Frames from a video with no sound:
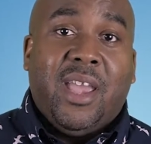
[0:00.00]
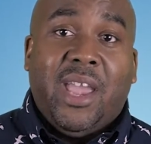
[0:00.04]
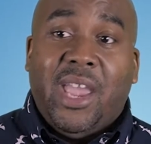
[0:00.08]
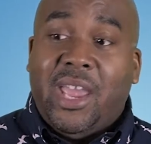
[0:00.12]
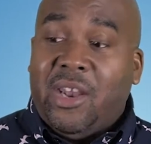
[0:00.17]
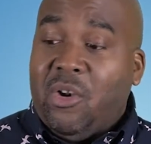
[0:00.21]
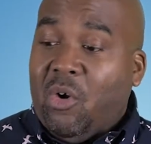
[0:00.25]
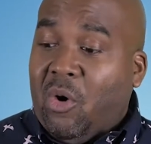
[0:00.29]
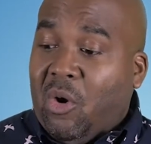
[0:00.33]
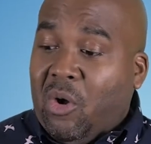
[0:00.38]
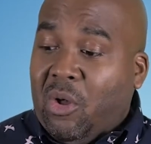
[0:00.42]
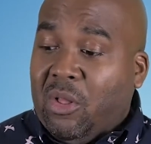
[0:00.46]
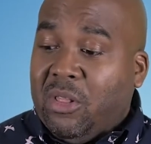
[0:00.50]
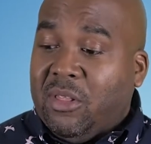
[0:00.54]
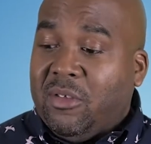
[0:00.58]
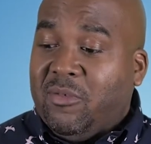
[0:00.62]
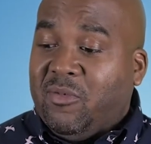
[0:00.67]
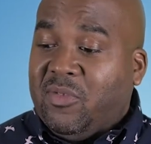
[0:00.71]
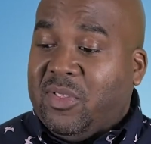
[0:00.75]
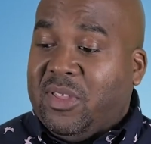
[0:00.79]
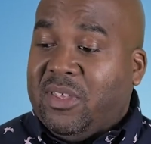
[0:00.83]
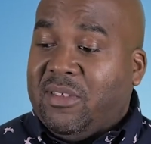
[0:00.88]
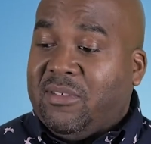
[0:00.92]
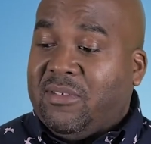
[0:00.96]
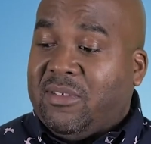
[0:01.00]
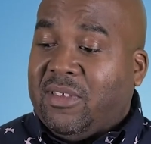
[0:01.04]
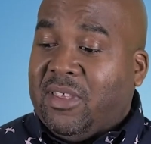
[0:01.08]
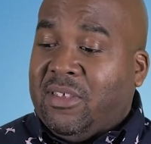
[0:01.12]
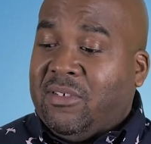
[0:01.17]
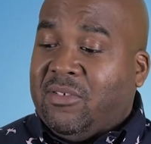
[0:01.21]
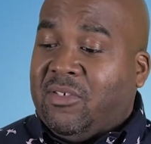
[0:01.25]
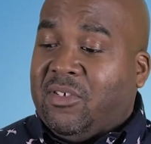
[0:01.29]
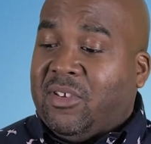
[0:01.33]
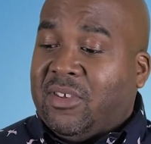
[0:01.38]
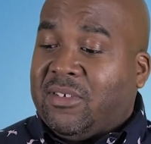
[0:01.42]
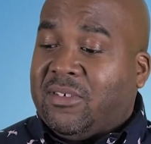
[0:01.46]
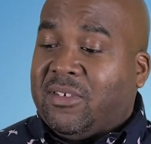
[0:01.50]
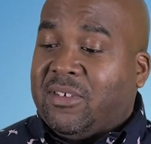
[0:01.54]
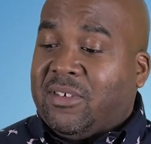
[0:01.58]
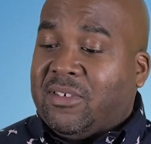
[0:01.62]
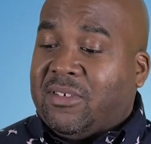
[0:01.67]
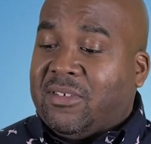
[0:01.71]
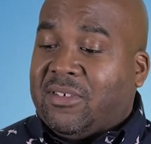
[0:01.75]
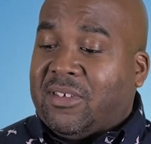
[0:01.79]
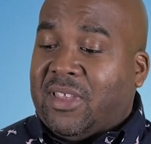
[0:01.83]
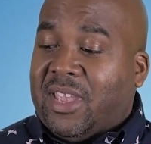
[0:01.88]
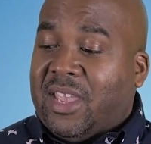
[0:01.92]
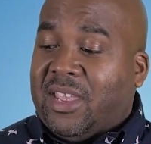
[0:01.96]
And all of this is just to
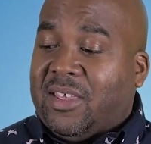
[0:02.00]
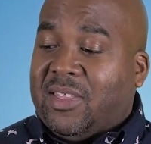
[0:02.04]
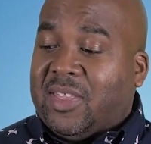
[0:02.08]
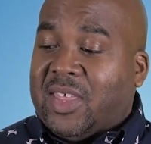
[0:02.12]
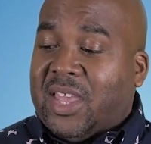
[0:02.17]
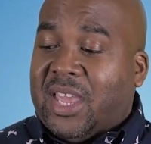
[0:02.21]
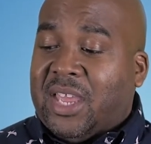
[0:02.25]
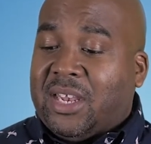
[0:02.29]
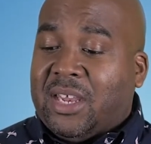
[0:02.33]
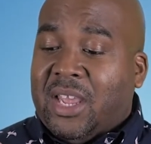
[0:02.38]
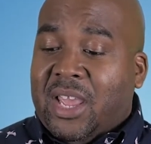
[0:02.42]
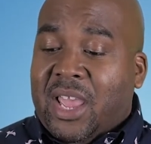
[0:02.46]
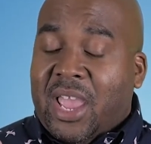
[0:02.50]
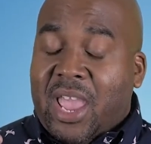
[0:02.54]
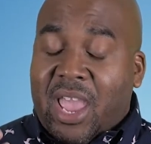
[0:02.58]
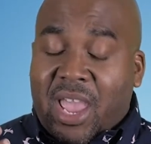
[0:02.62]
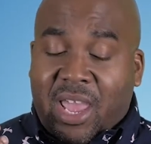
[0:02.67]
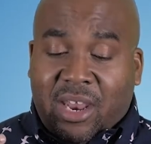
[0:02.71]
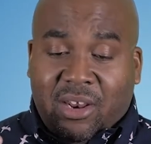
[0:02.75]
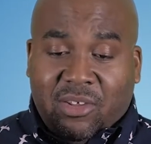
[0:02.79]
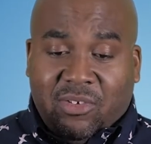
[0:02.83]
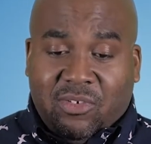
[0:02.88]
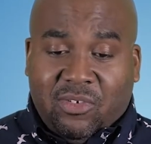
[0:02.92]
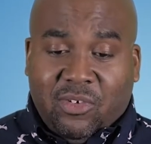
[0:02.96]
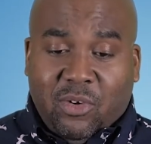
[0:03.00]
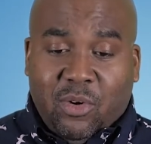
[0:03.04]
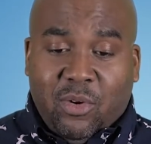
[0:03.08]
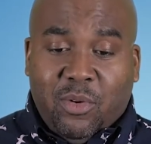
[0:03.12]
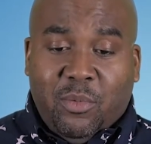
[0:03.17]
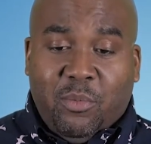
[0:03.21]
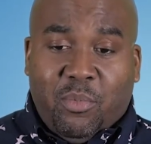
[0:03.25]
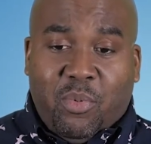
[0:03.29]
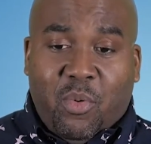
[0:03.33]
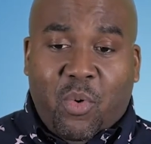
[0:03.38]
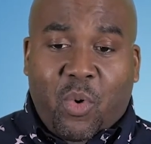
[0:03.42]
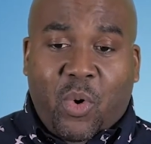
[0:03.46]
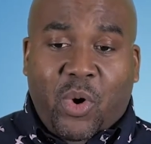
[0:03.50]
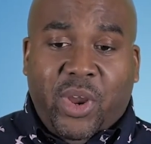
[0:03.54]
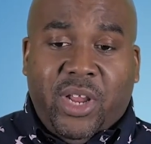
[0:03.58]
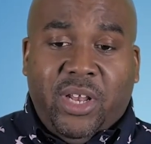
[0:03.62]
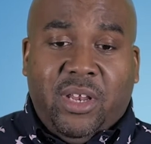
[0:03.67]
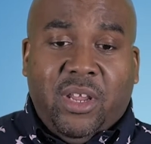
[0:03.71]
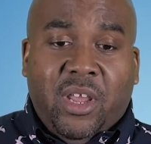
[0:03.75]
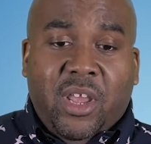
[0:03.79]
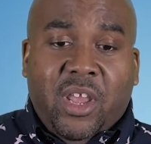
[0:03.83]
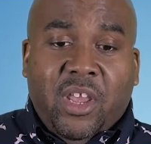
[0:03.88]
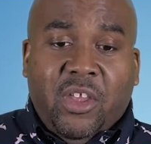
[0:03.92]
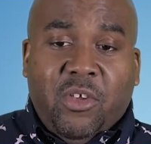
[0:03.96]
say that at a certain
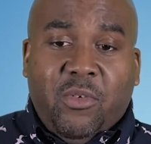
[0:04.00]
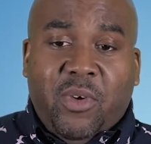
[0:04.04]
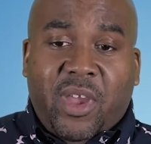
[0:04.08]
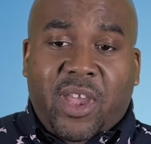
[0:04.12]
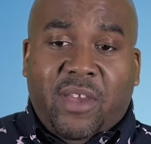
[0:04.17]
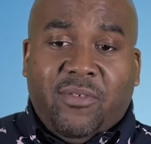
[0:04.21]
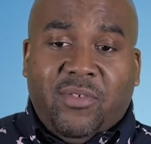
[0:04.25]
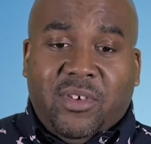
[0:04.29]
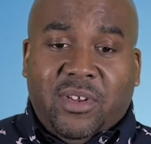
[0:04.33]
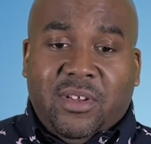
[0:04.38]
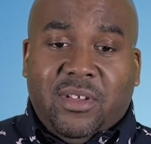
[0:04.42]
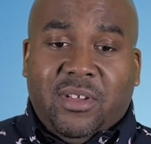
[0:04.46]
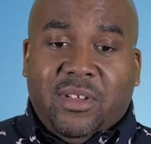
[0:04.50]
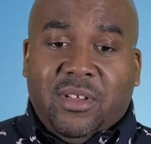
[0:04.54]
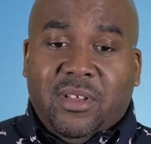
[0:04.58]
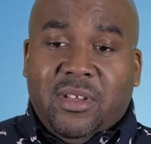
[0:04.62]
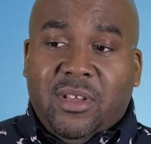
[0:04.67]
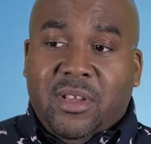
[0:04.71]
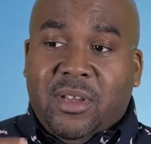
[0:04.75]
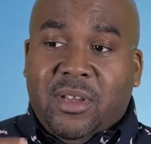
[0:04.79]
point, you have to